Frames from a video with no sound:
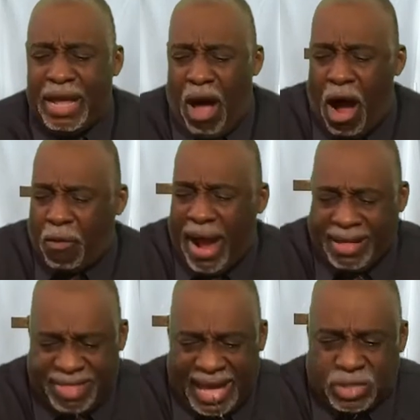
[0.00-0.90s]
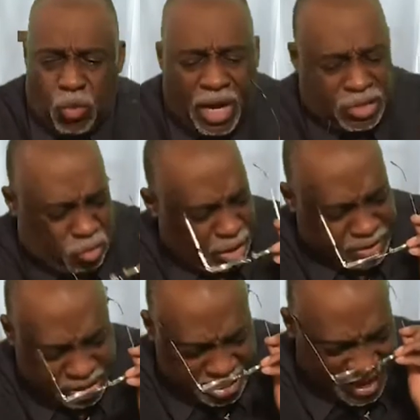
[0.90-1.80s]
All right, that's one
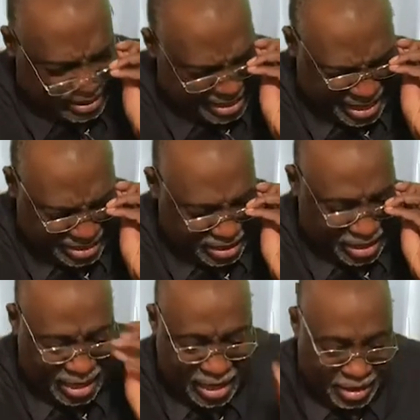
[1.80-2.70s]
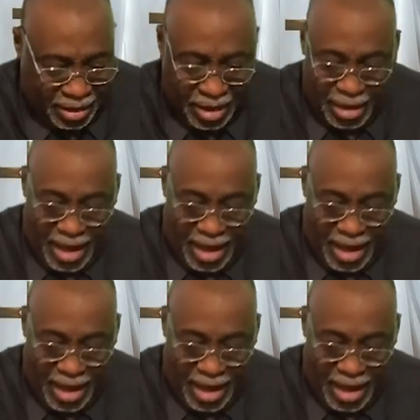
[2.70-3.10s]
scripture. Let's let's look at here.